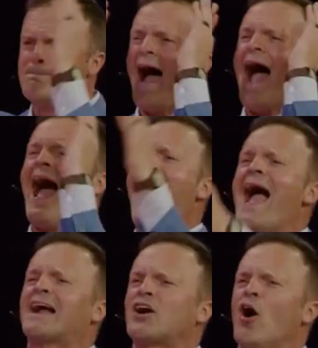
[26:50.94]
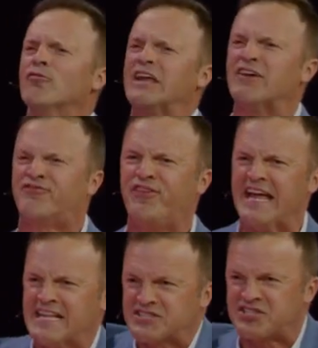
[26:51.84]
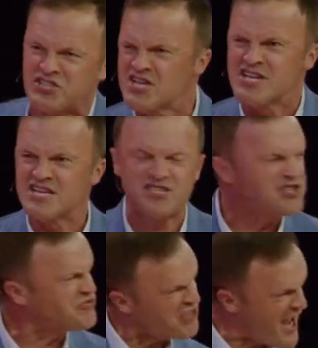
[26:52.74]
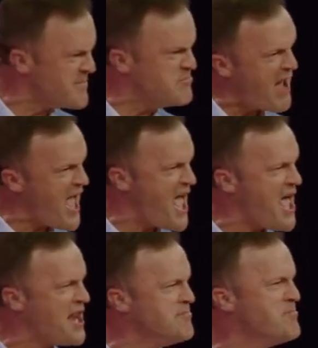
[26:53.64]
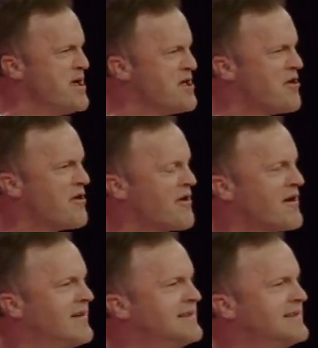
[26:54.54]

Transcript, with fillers: back on the offense and stay mad and bitter.